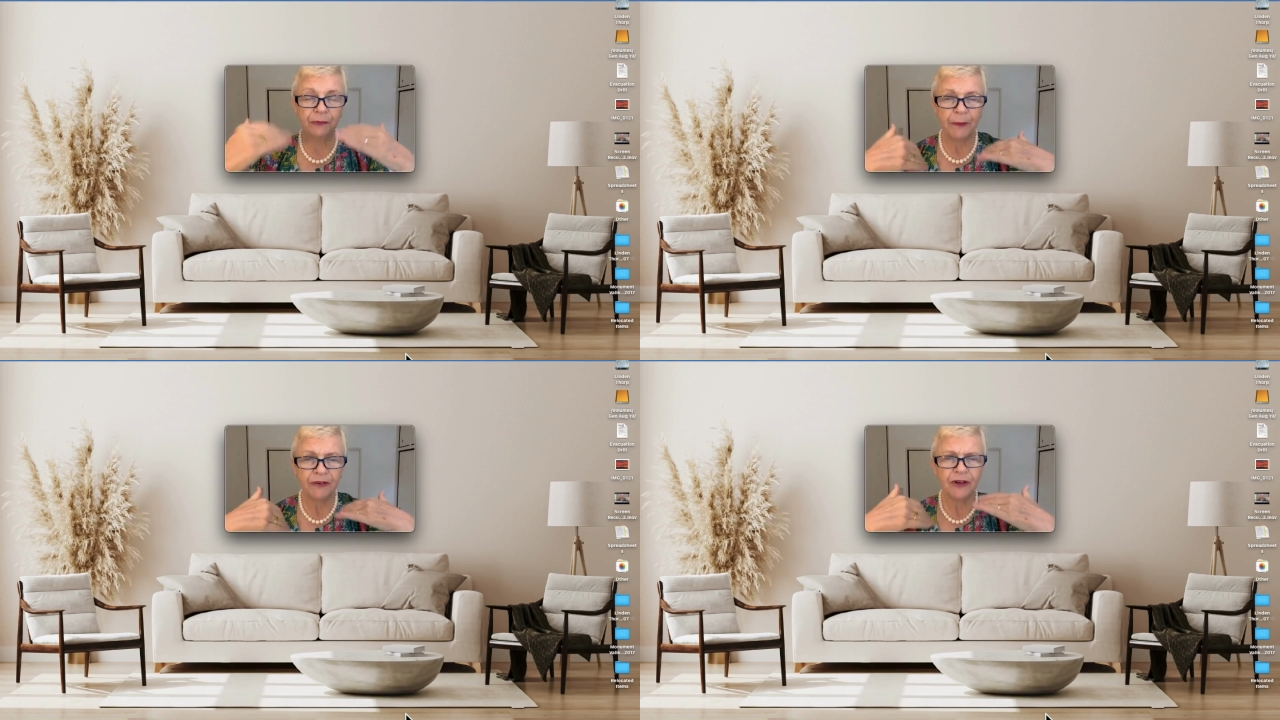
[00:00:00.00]

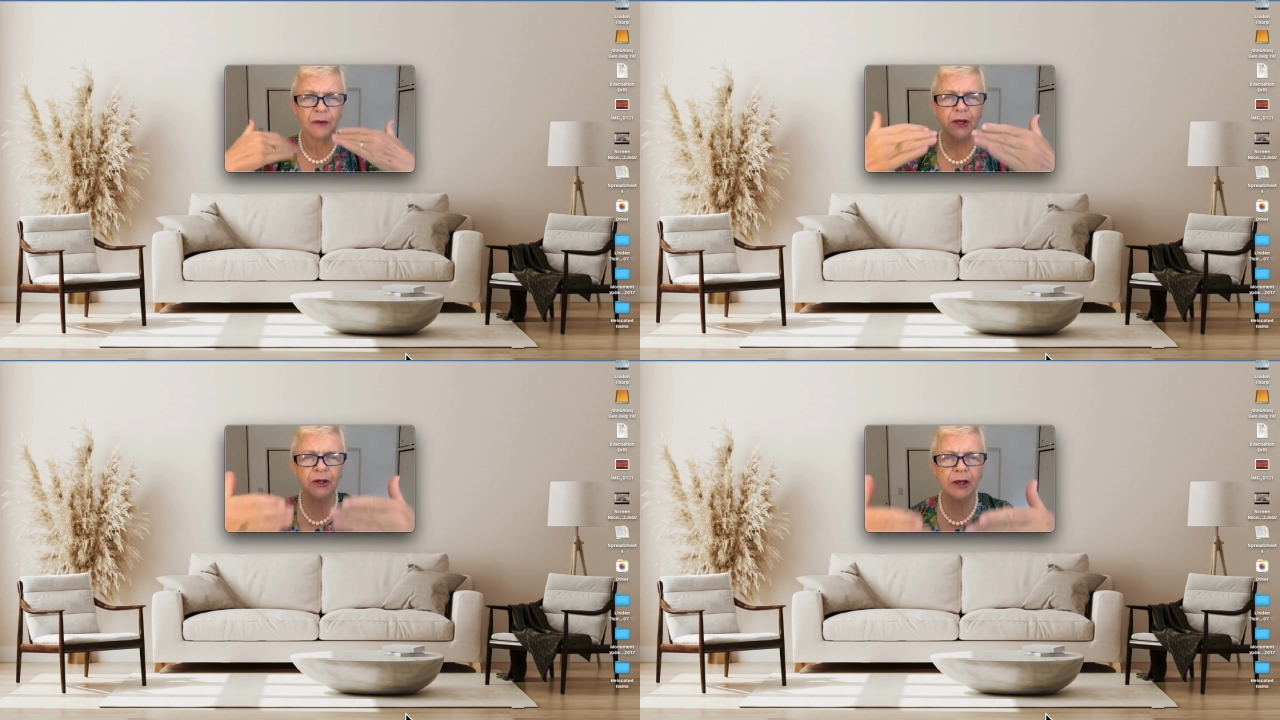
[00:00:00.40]

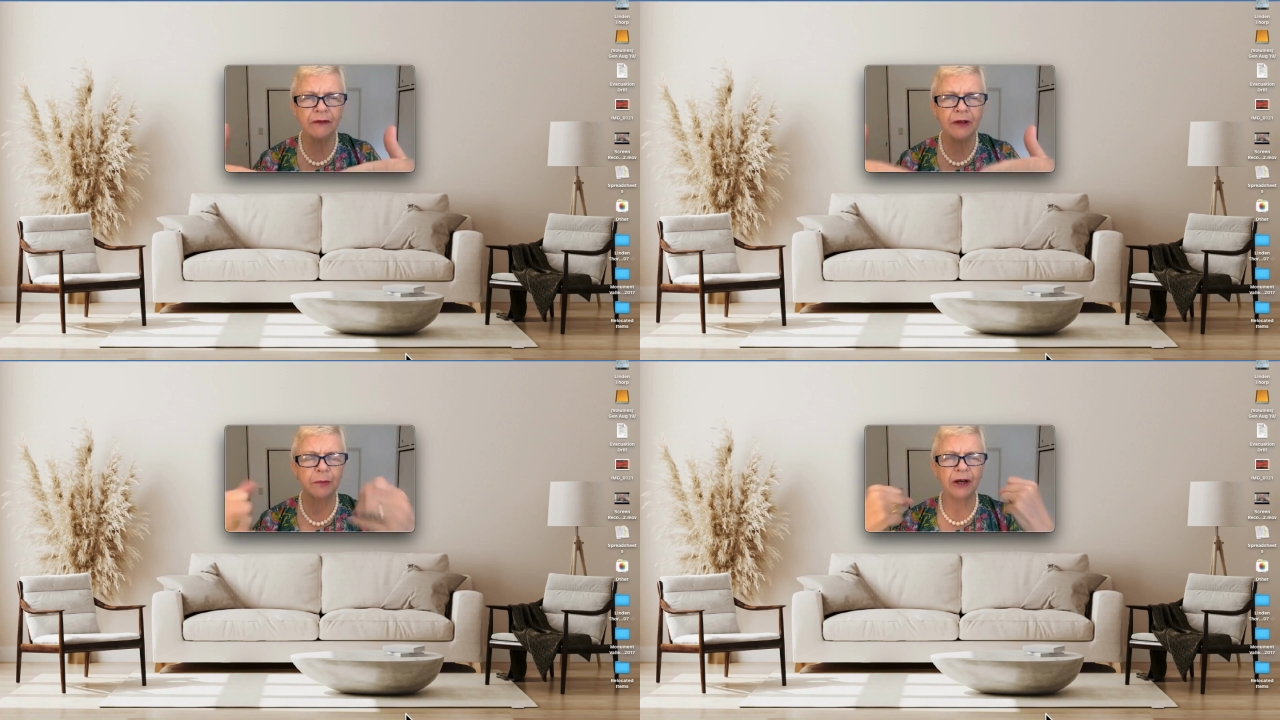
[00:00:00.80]
especially when you're
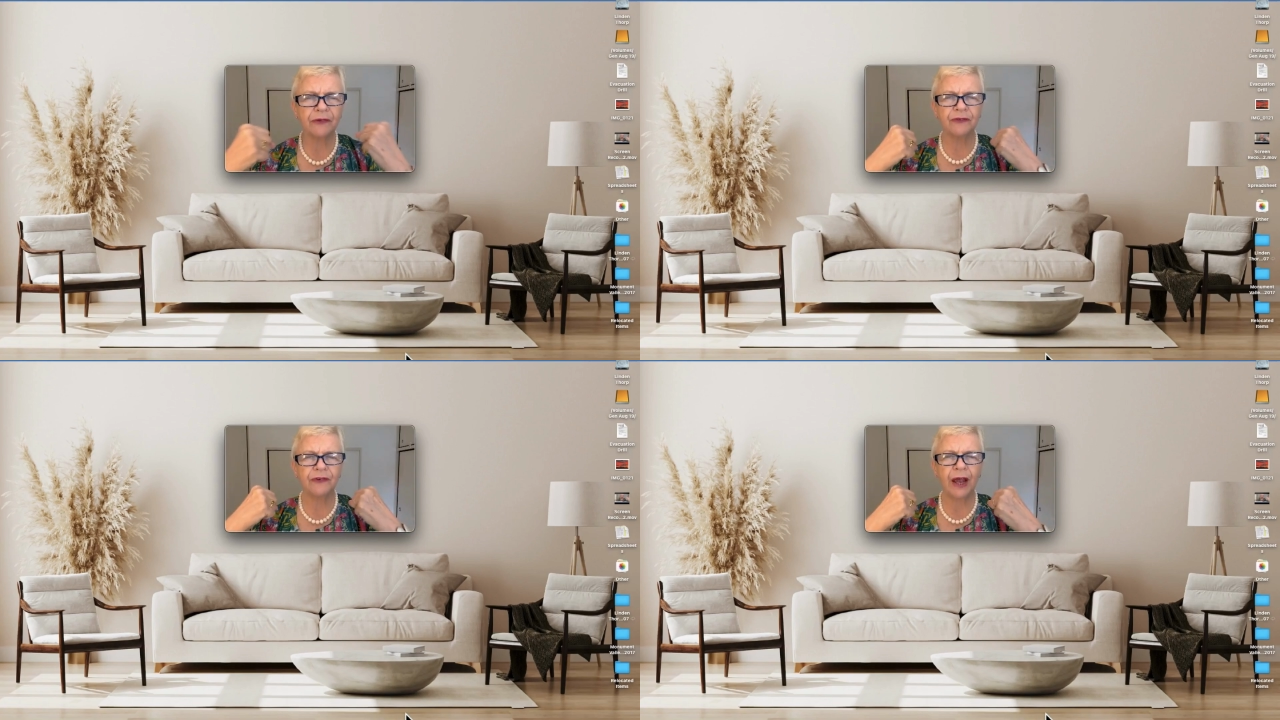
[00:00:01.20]
giving
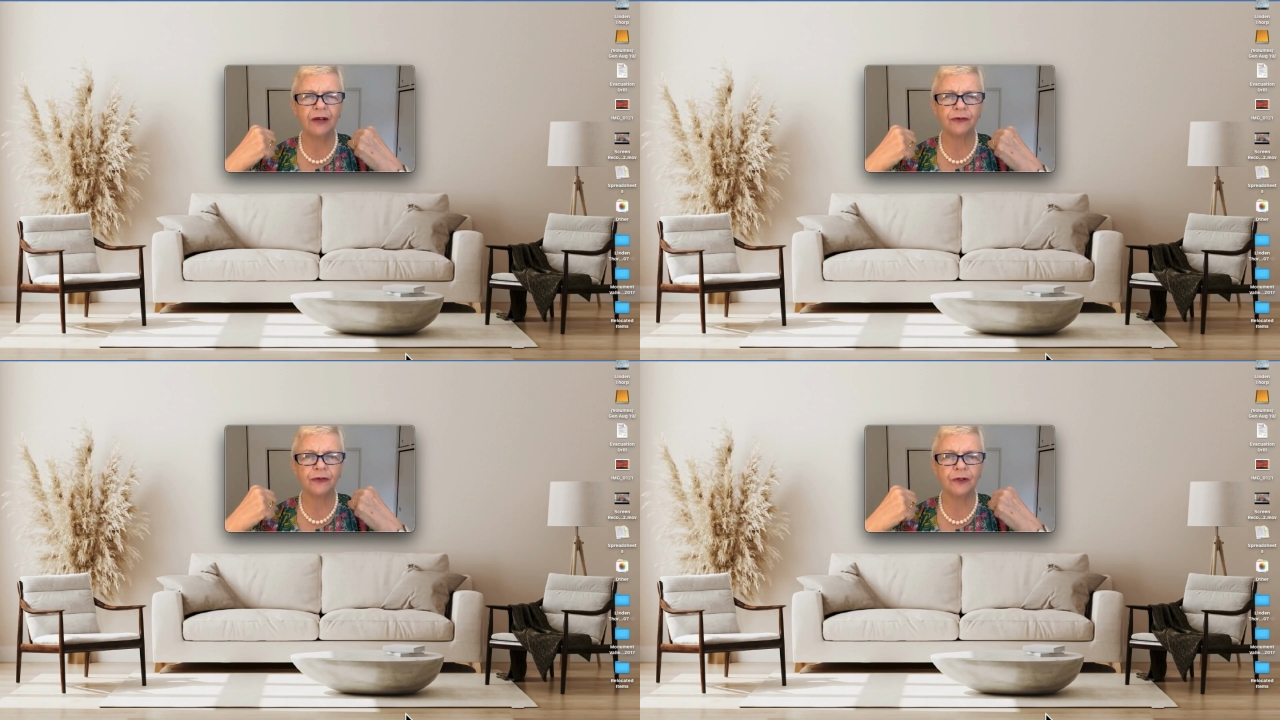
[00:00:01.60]

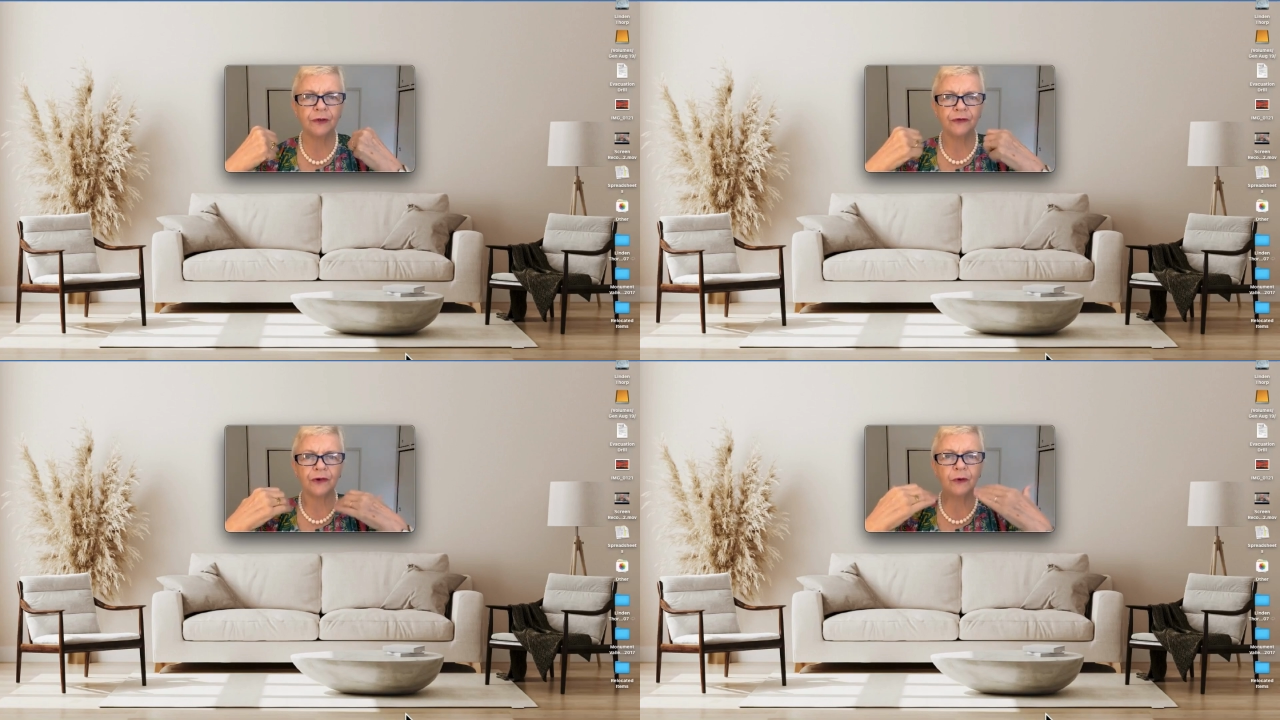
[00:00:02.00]

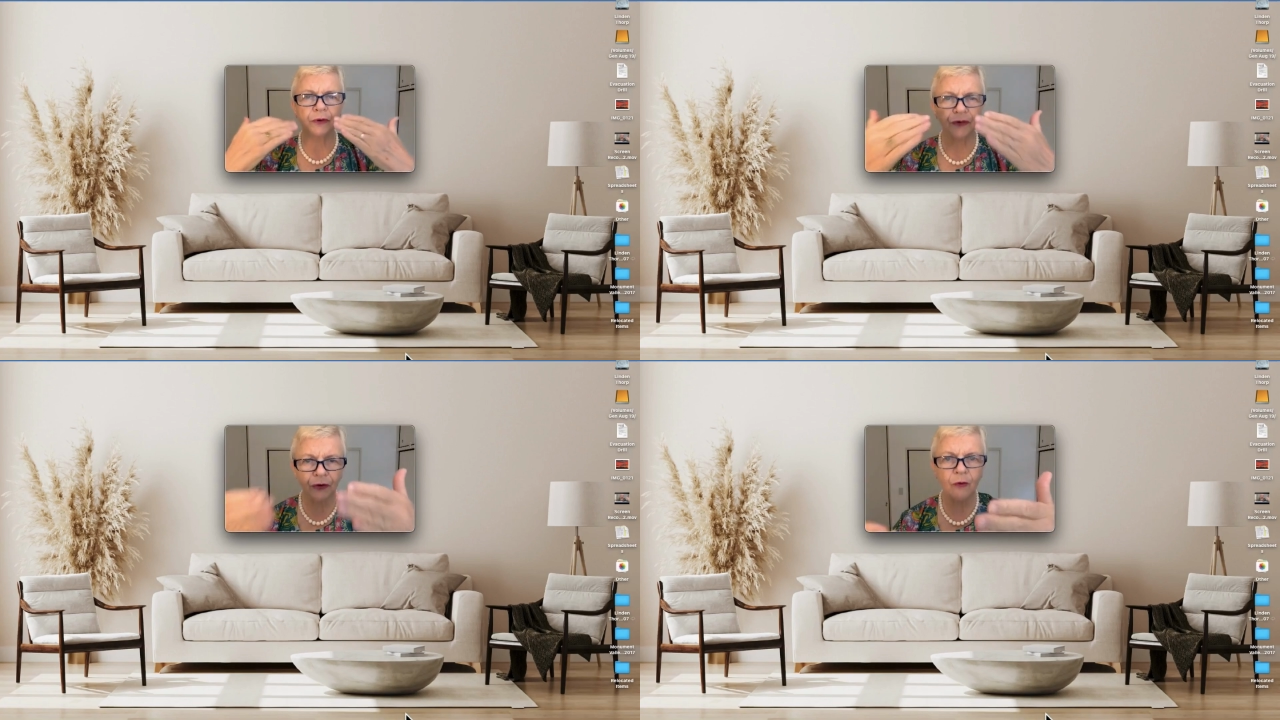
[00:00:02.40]
presentations
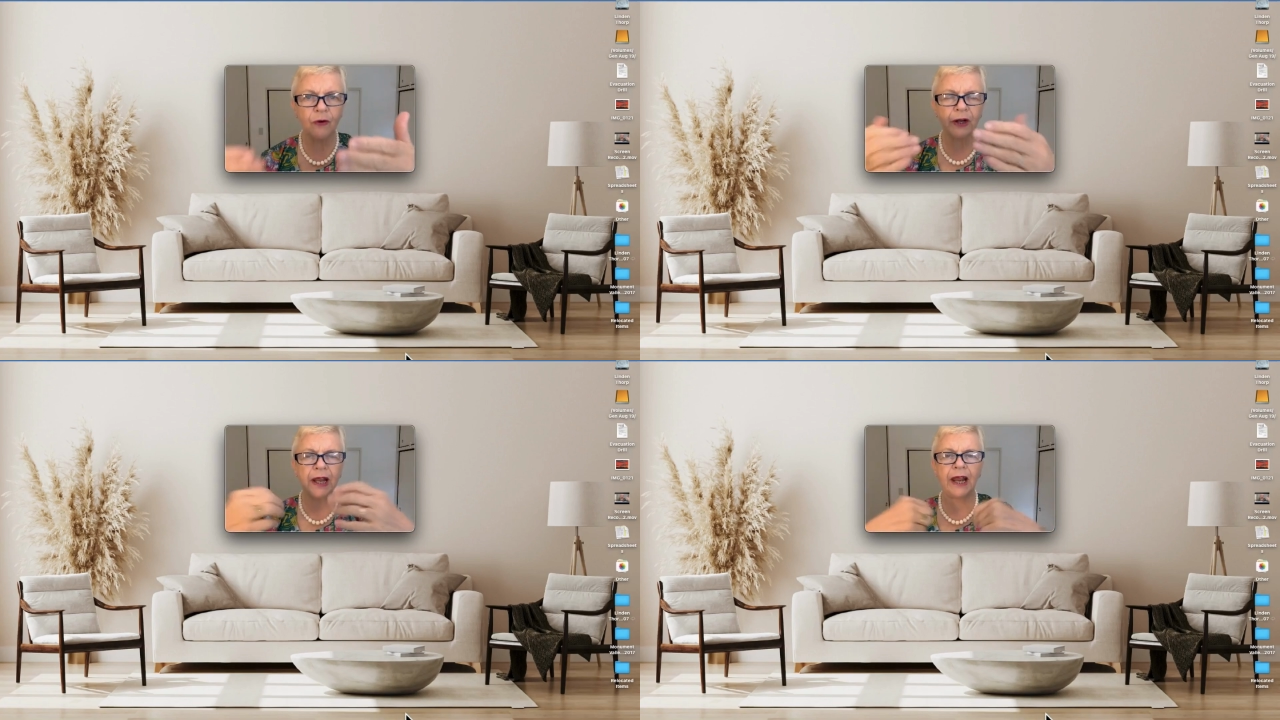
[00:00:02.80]
or
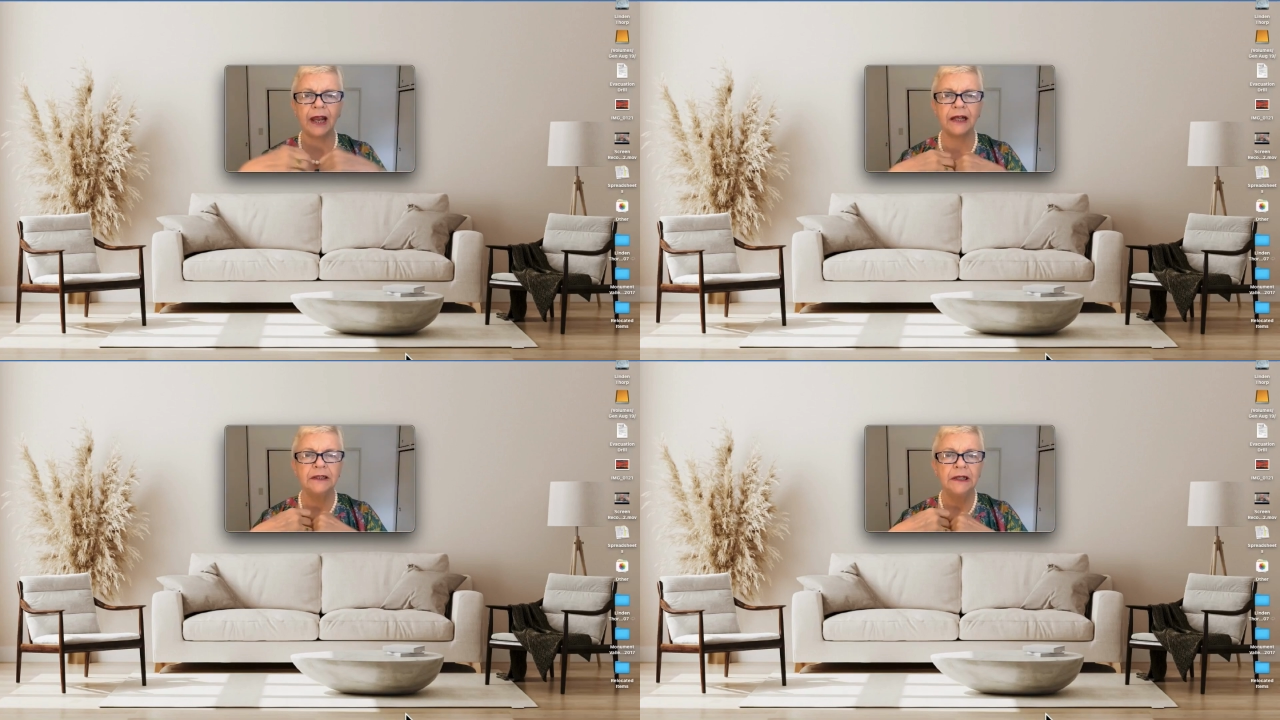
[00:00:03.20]

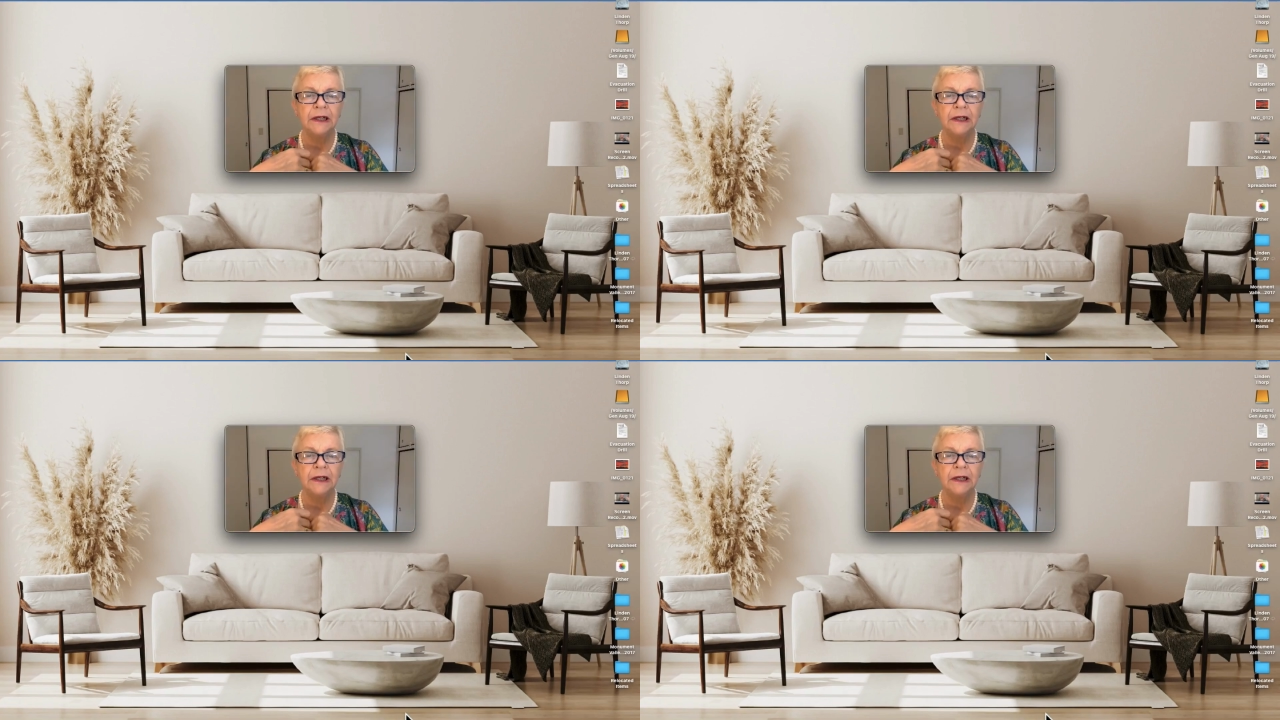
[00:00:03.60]
talking,